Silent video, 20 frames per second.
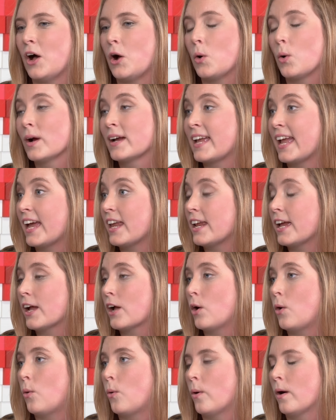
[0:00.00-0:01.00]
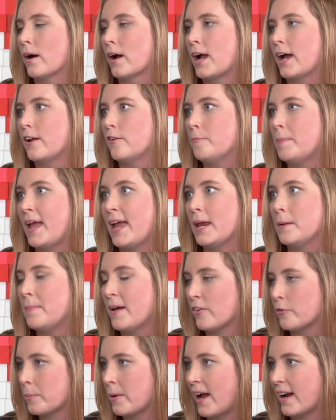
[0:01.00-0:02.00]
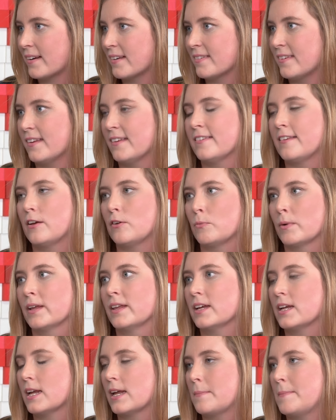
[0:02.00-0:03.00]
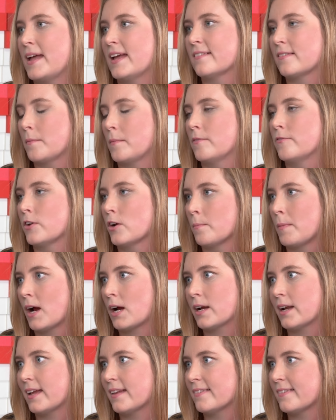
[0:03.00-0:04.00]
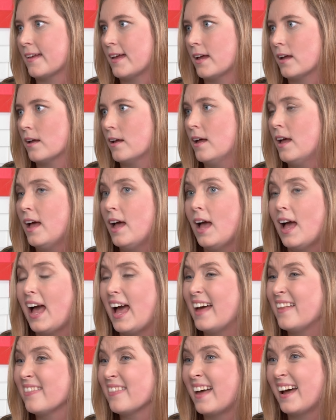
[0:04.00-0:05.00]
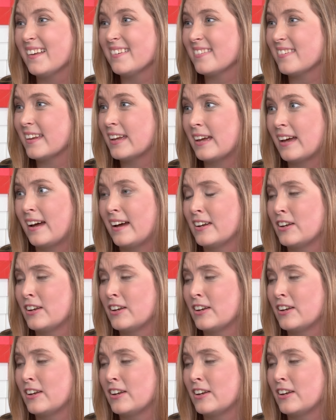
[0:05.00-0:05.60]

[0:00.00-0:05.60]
organic or kind of paid best practices that really can make some of your marketing sing. And lastly,